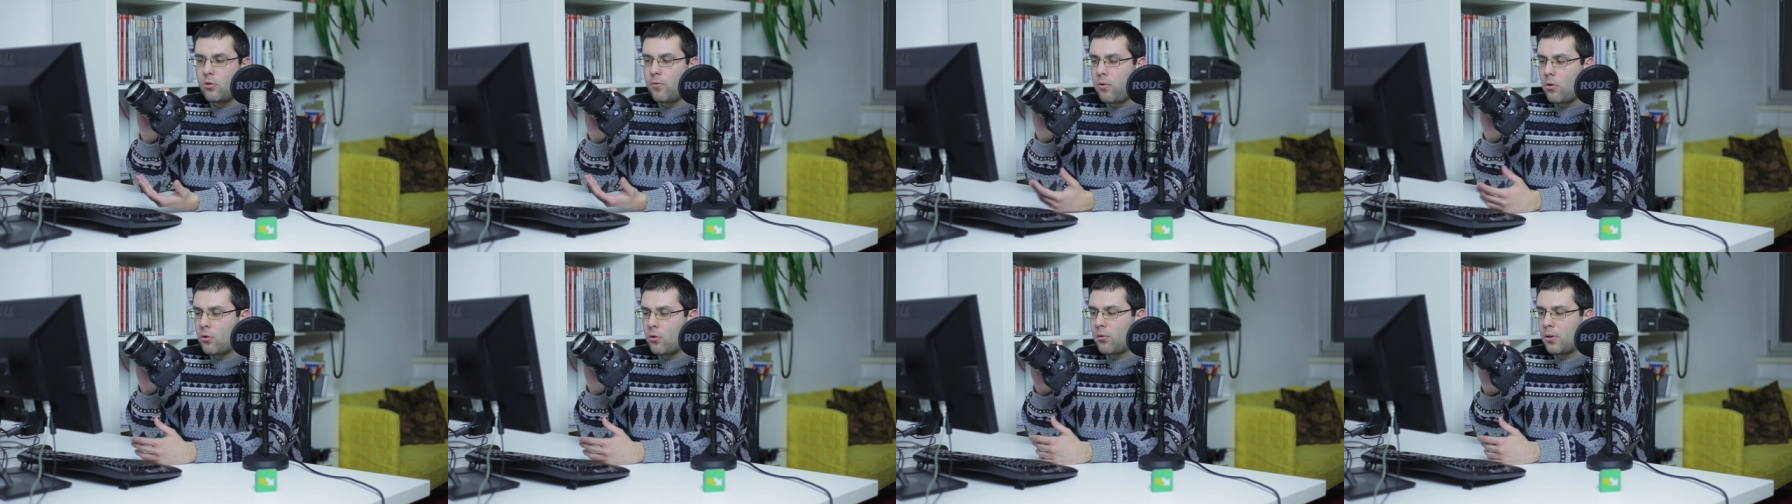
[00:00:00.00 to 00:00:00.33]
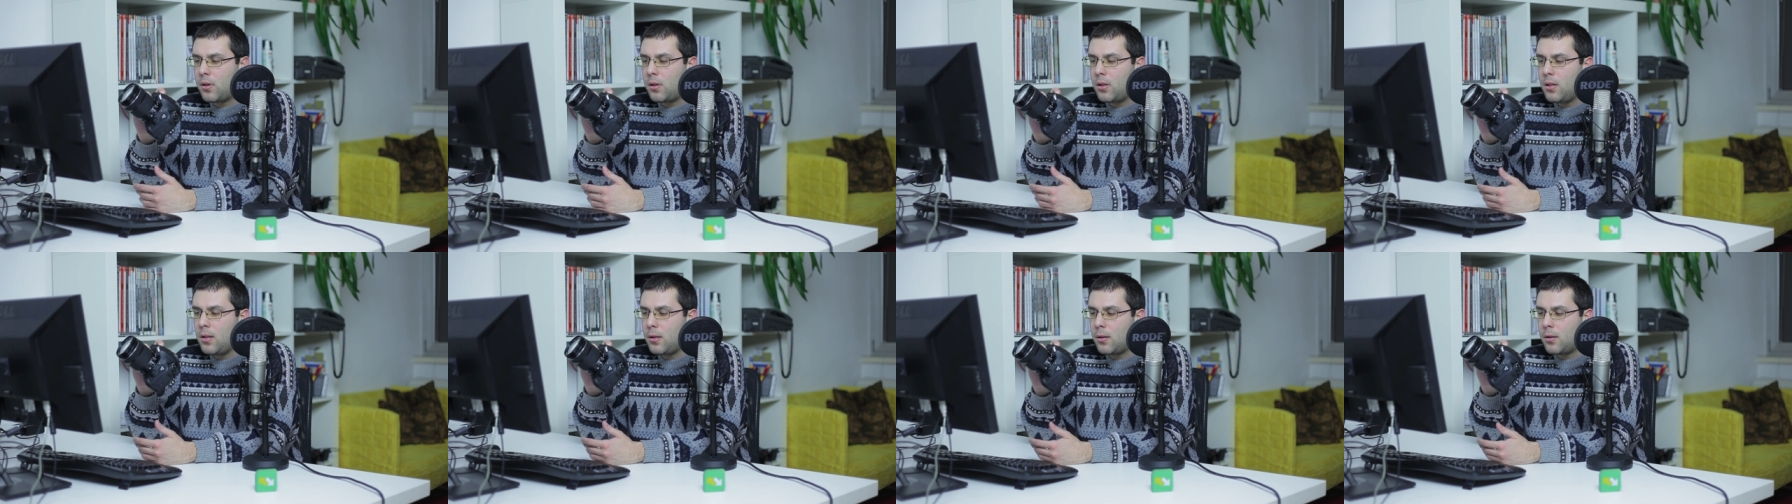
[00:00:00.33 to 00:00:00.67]

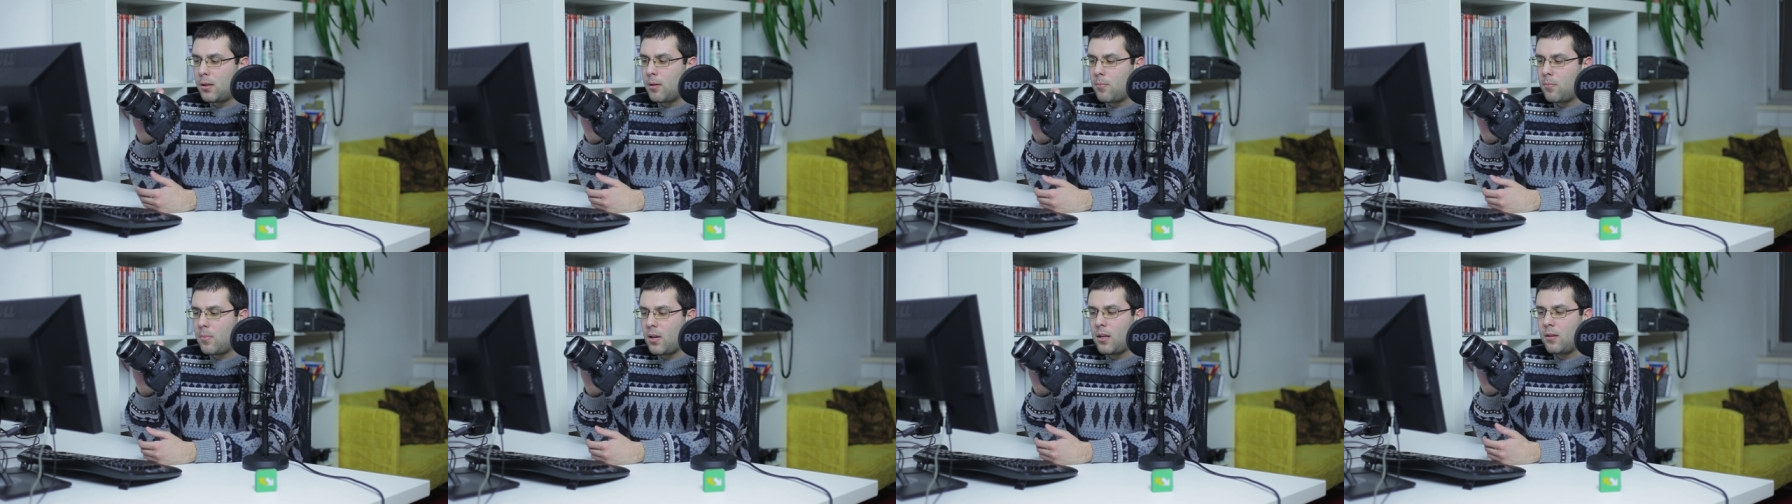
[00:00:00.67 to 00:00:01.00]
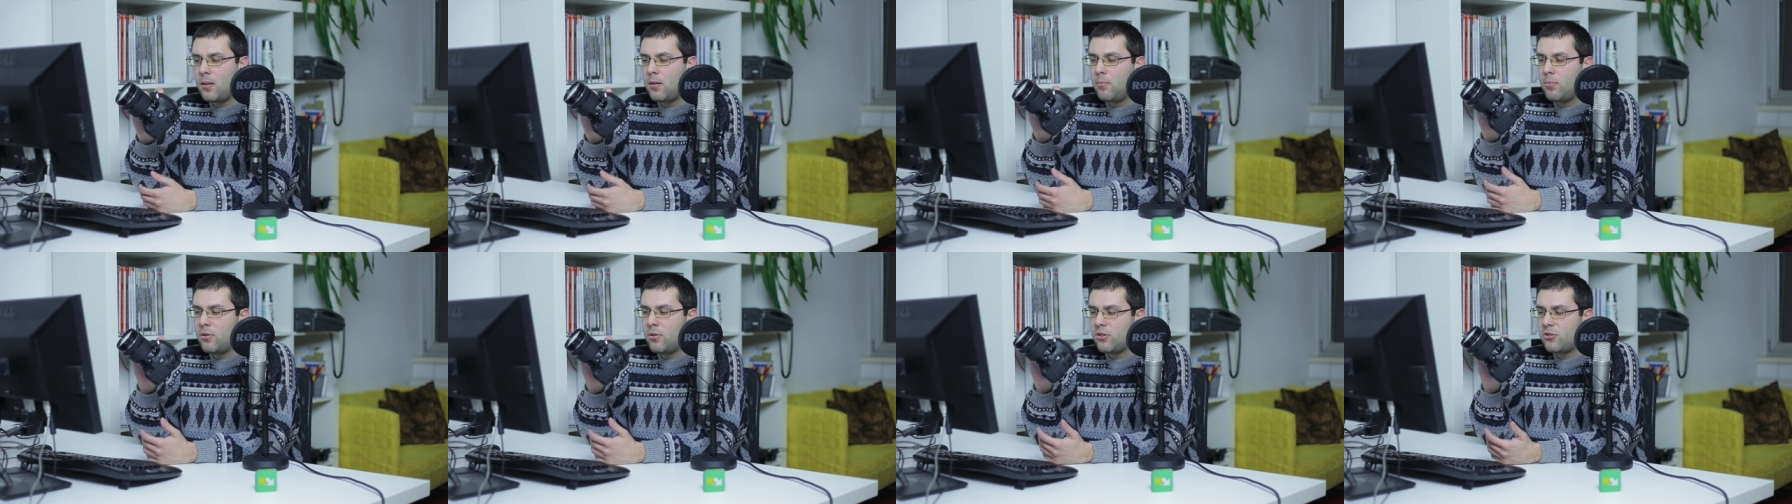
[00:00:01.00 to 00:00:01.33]
Autofocus
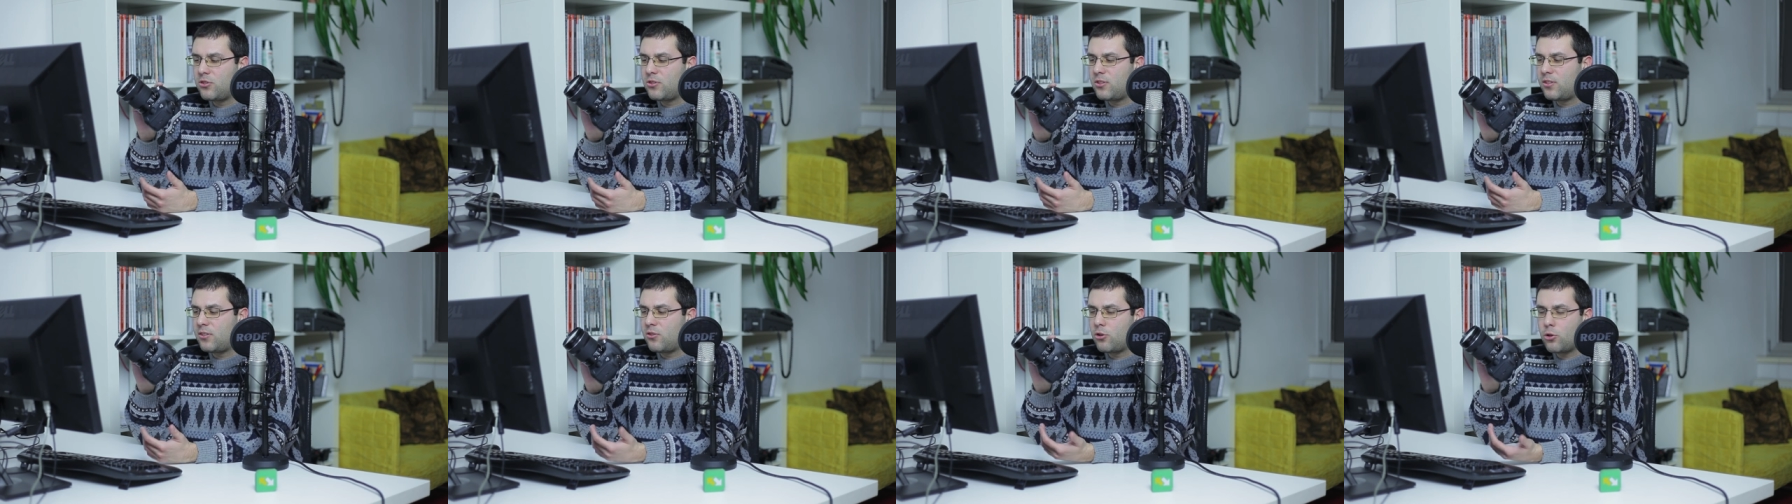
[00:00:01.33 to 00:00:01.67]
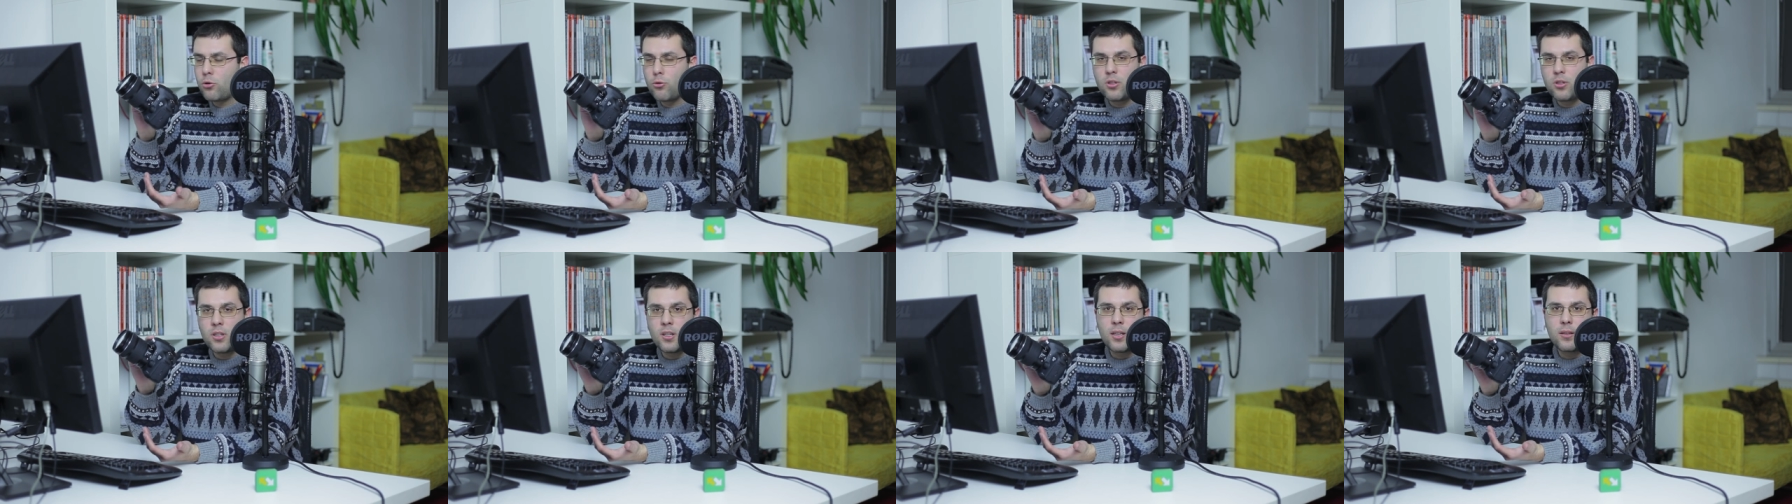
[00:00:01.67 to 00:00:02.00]
system and
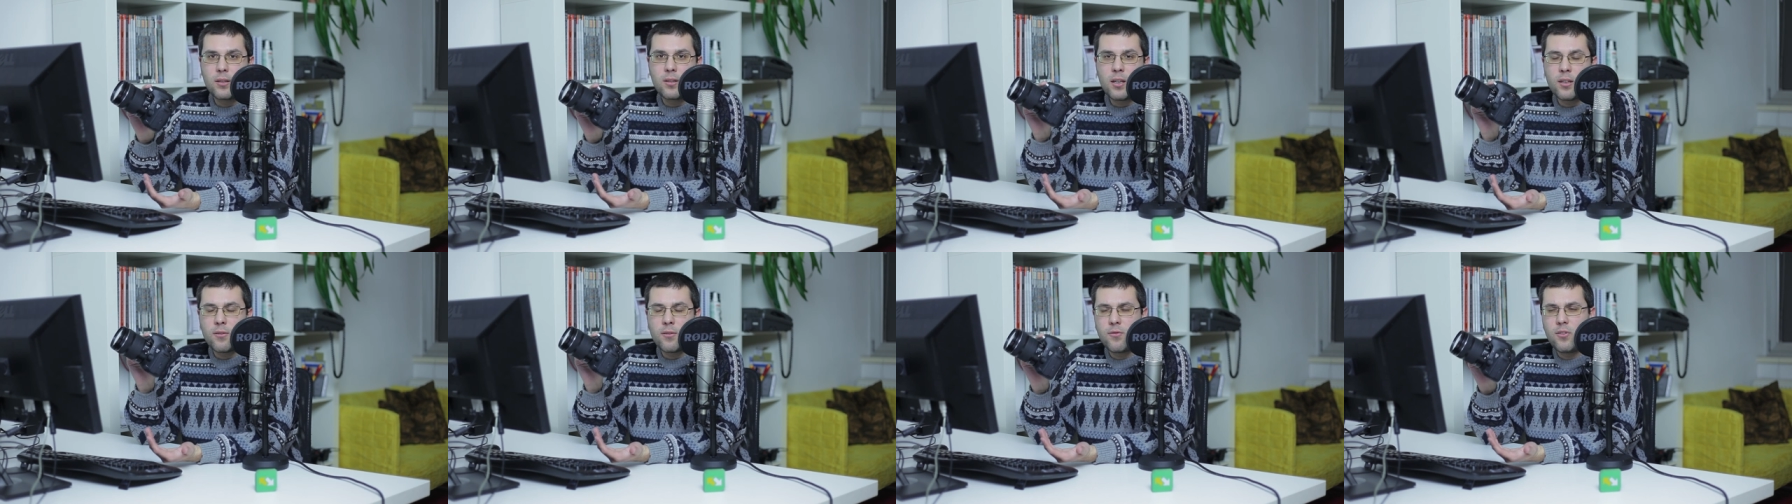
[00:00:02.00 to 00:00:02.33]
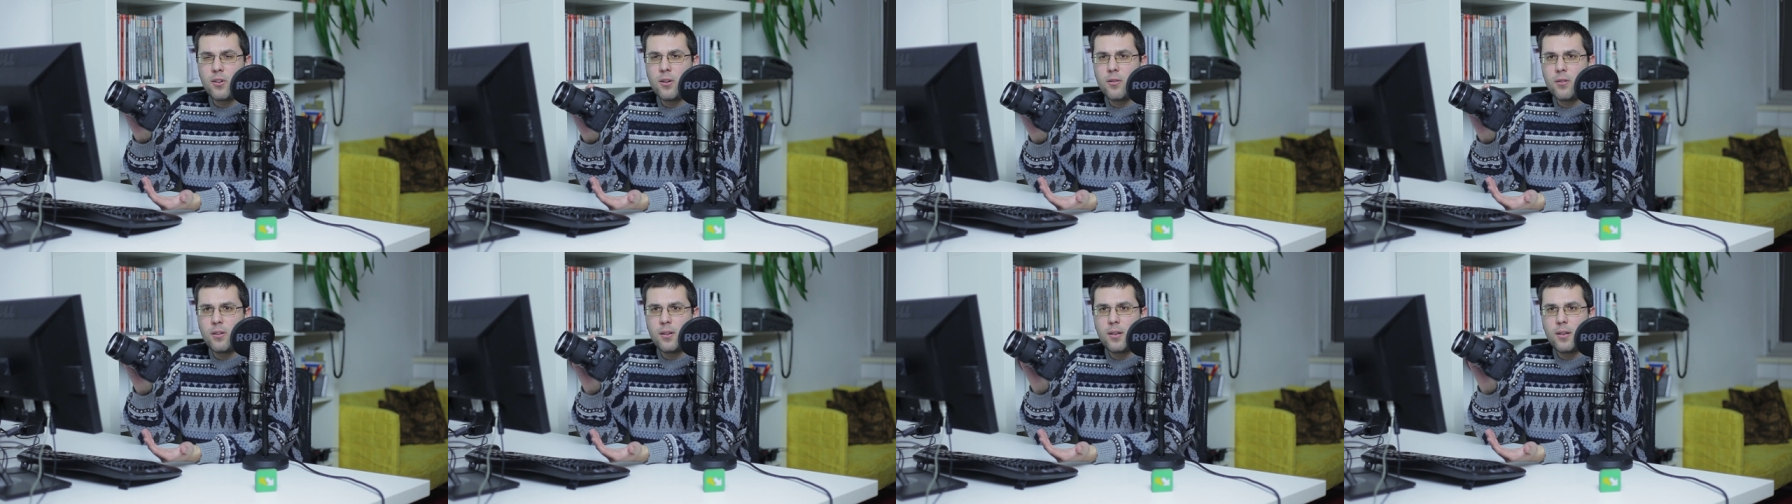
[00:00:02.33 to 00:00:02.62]
burst shooting at ten,